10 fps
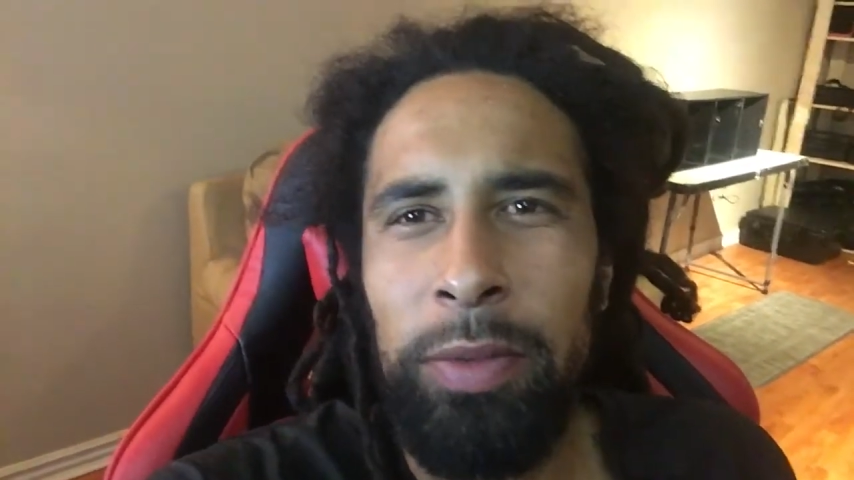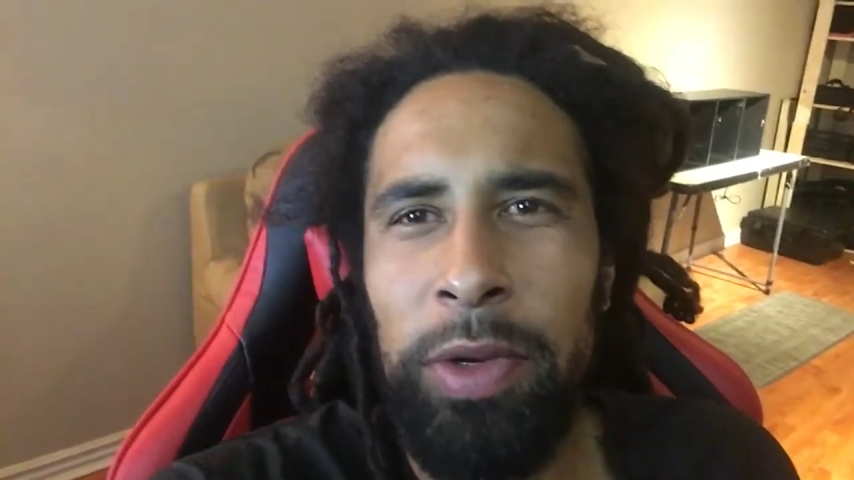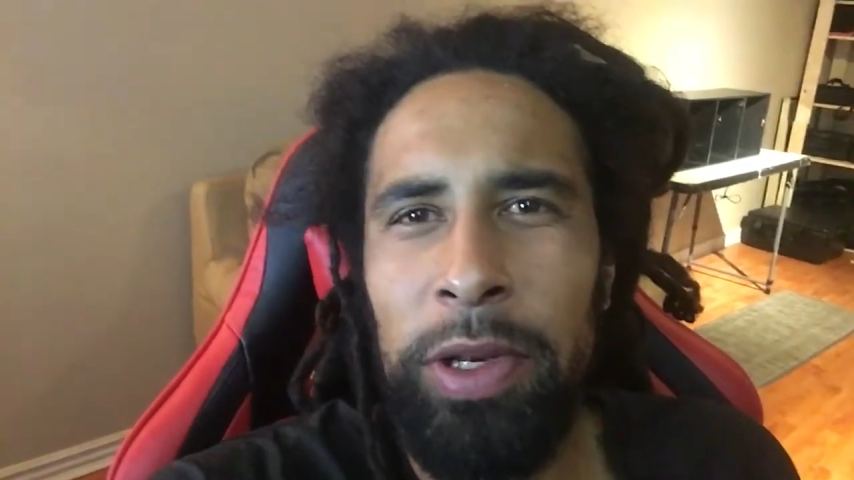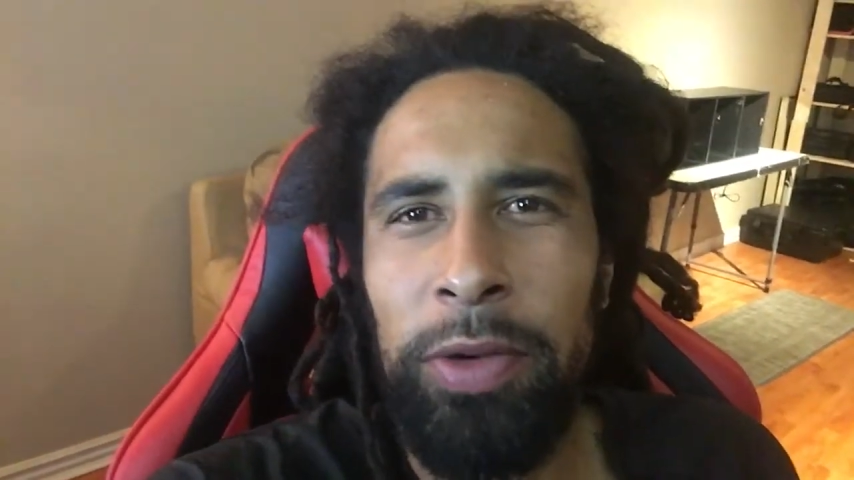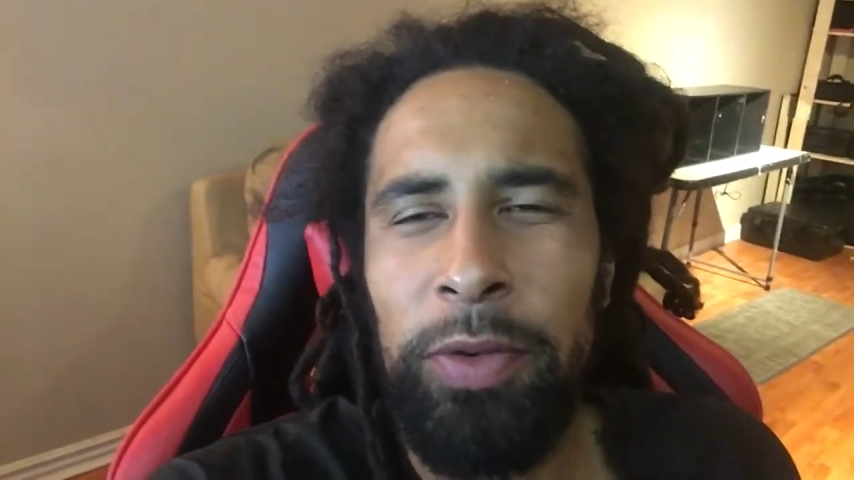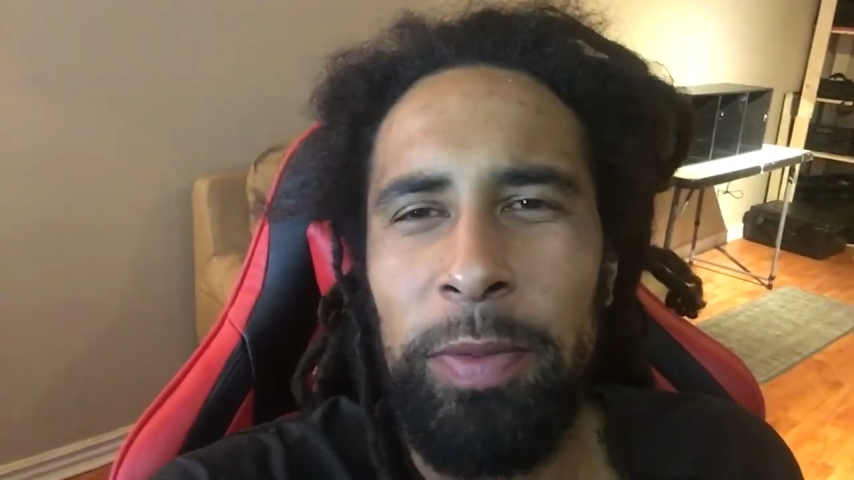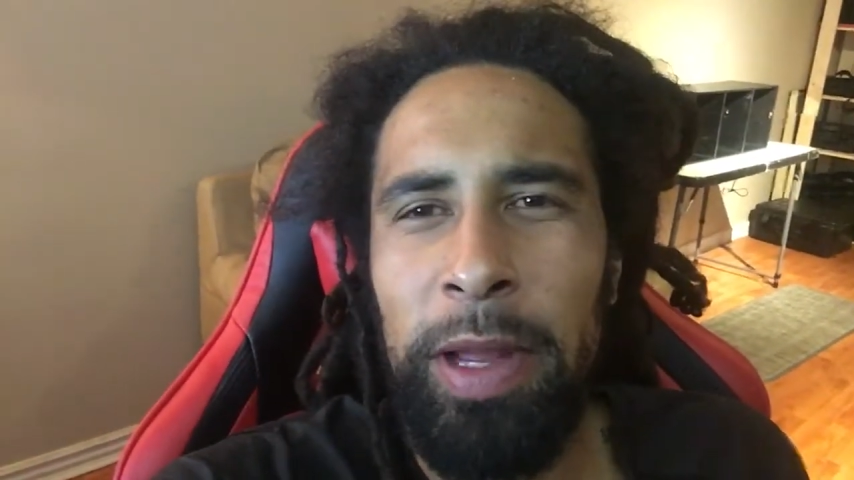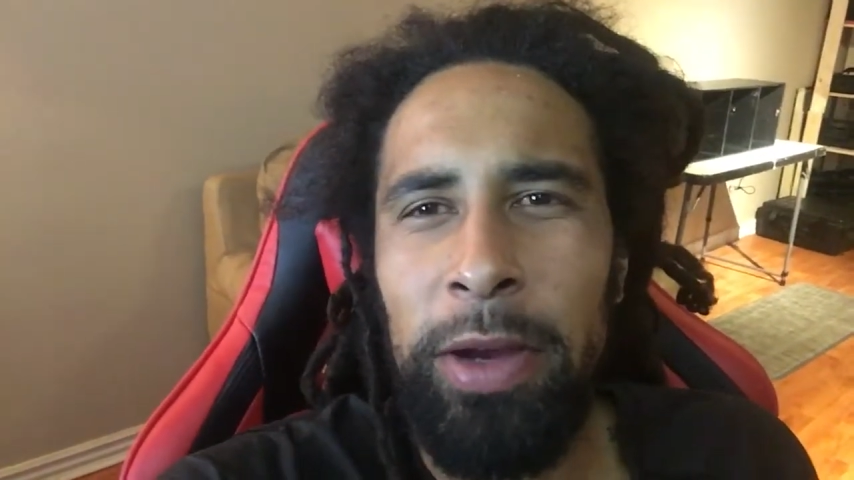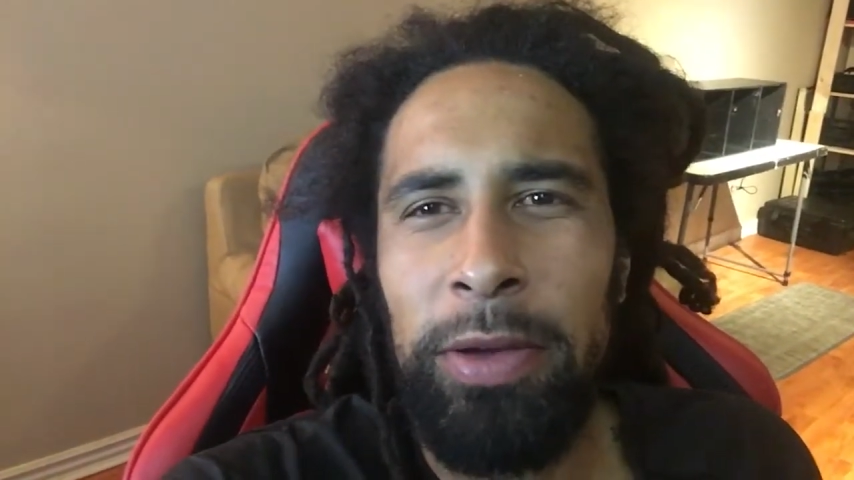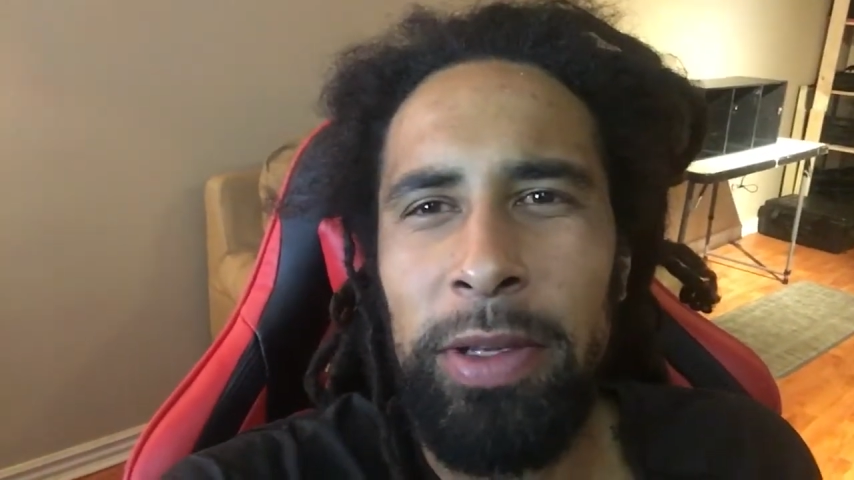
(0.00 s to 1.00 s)
1 year from
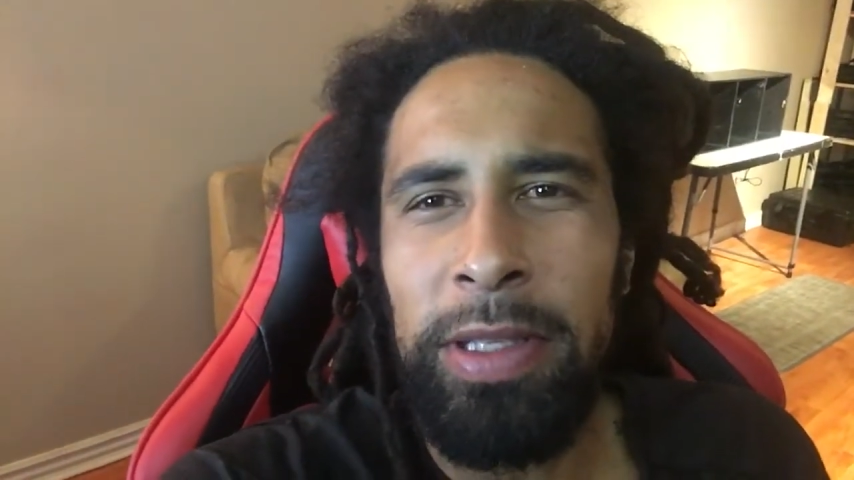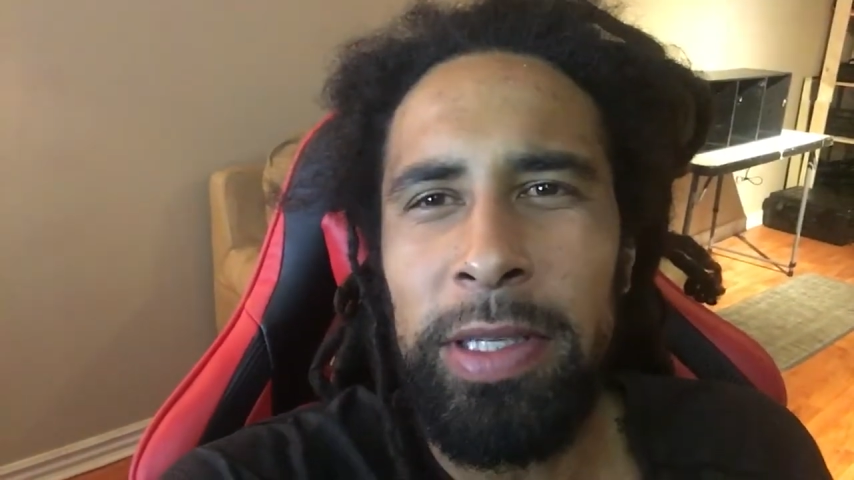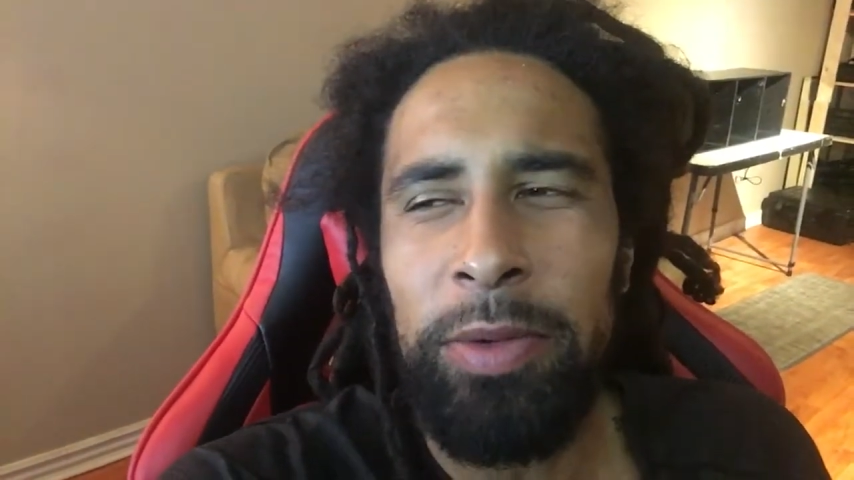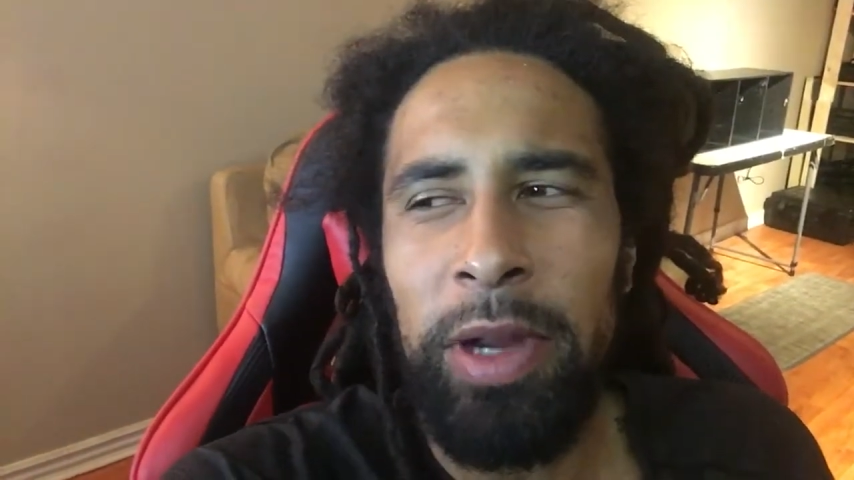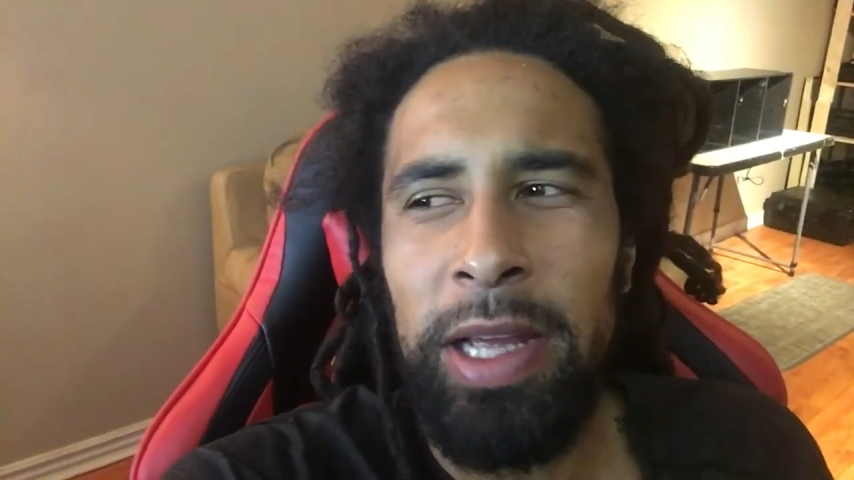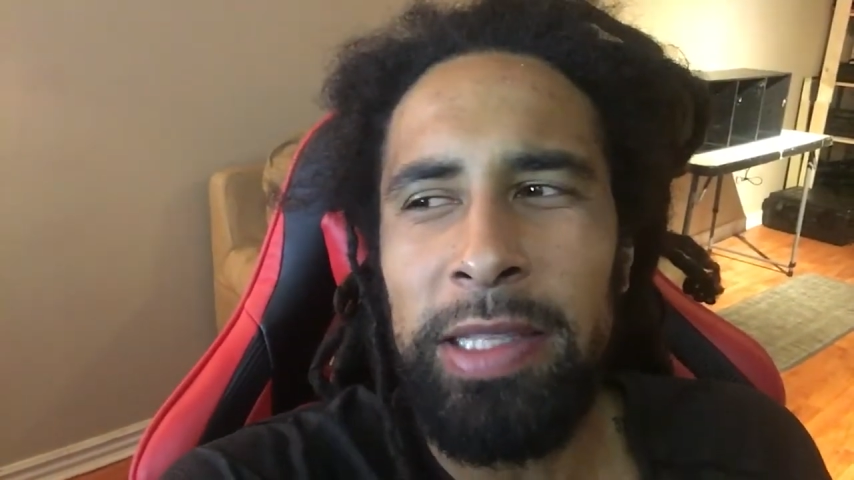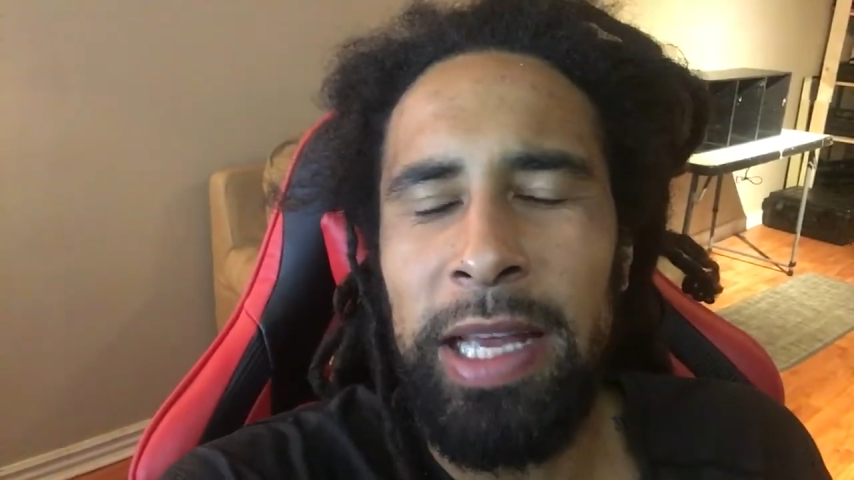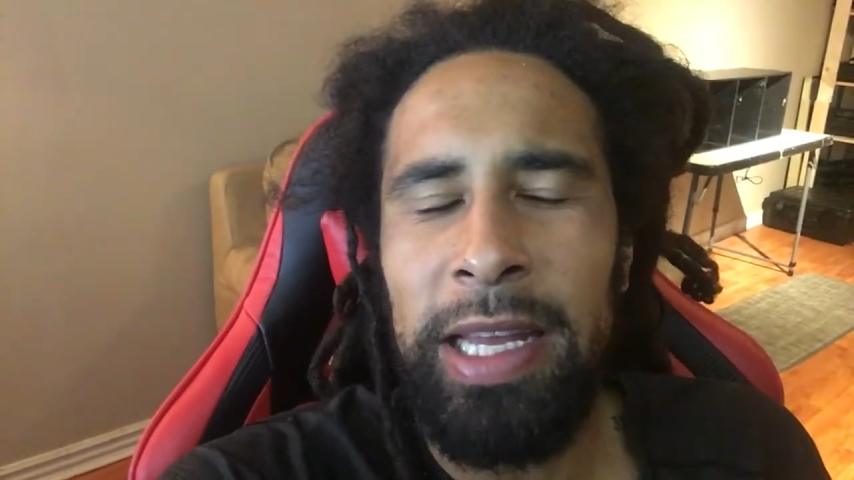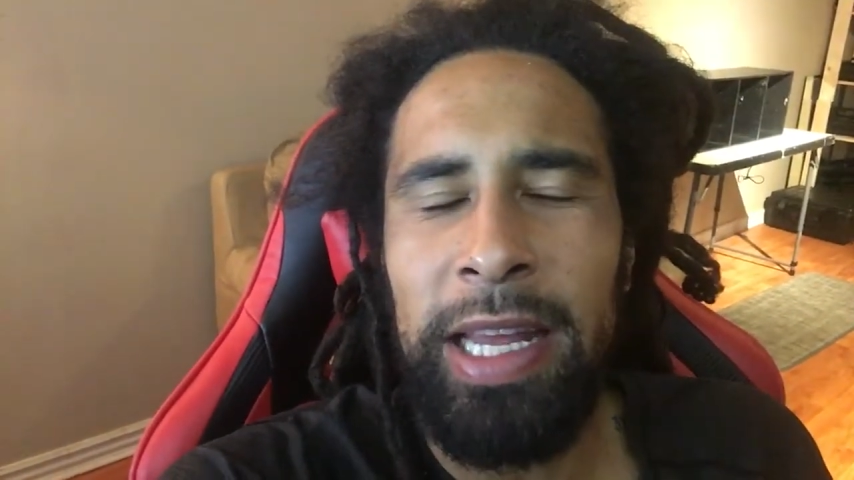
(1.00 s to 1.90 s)
now and see where guys at.